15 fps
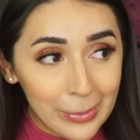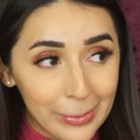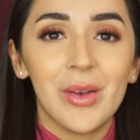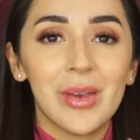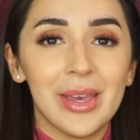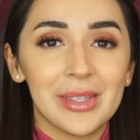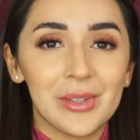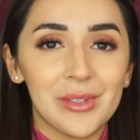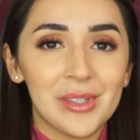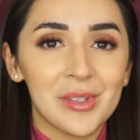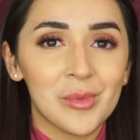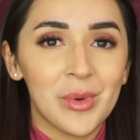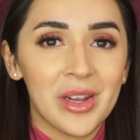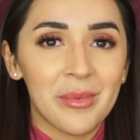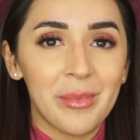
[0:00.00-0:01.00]
Okay, so this
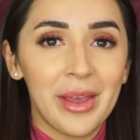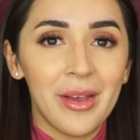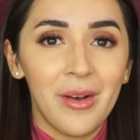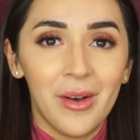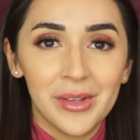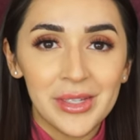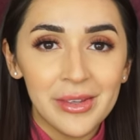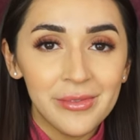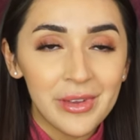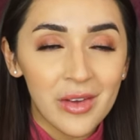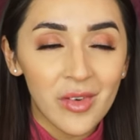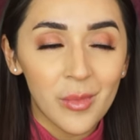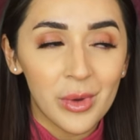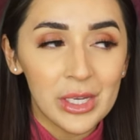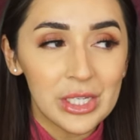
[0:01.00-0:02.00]
is one of my all-time
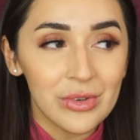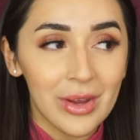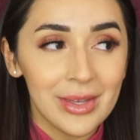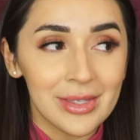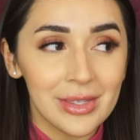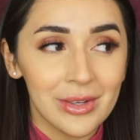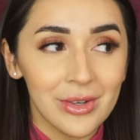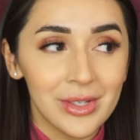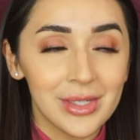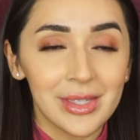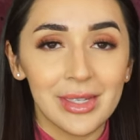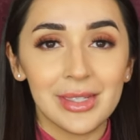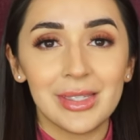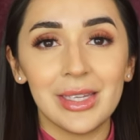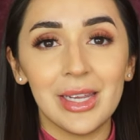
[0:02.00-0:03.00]
favorite moisturizers.
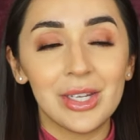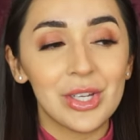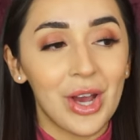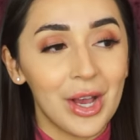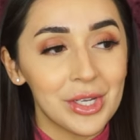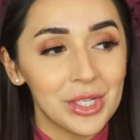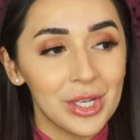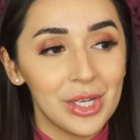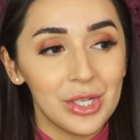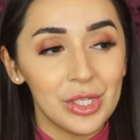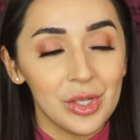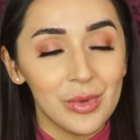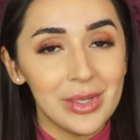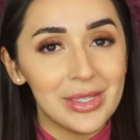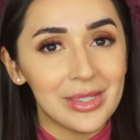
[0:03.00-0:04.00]
It is the Tatcha
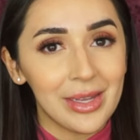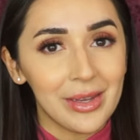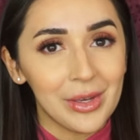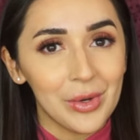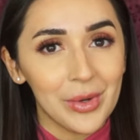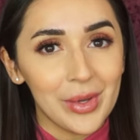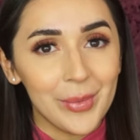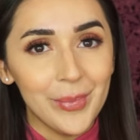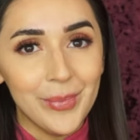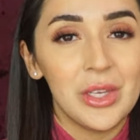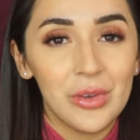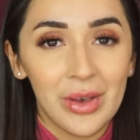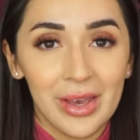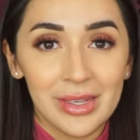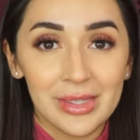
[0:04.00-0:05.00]
Dewy Skin Cream.
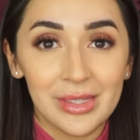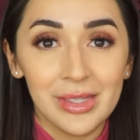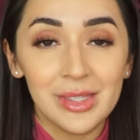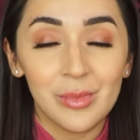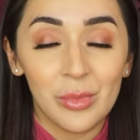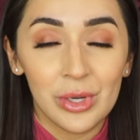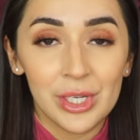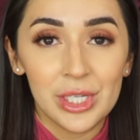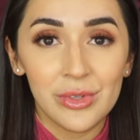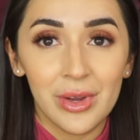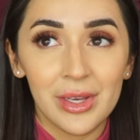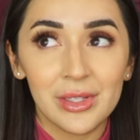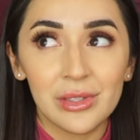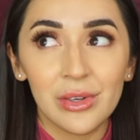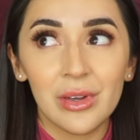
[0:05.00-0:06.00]
You guys, this
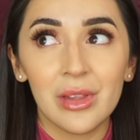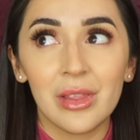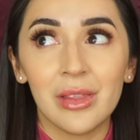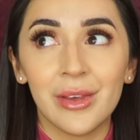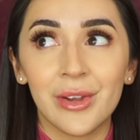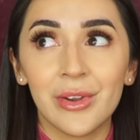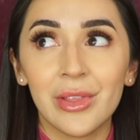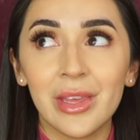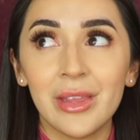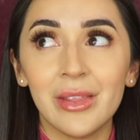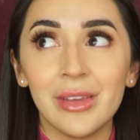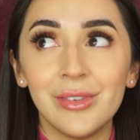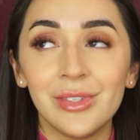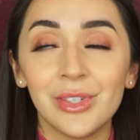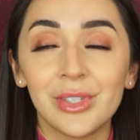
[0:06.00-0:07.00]
moisturizer literally
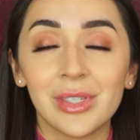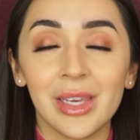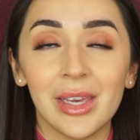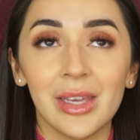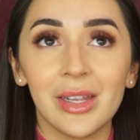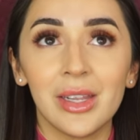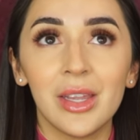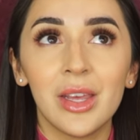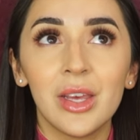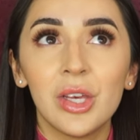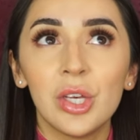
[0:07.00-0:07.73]
leaves your skin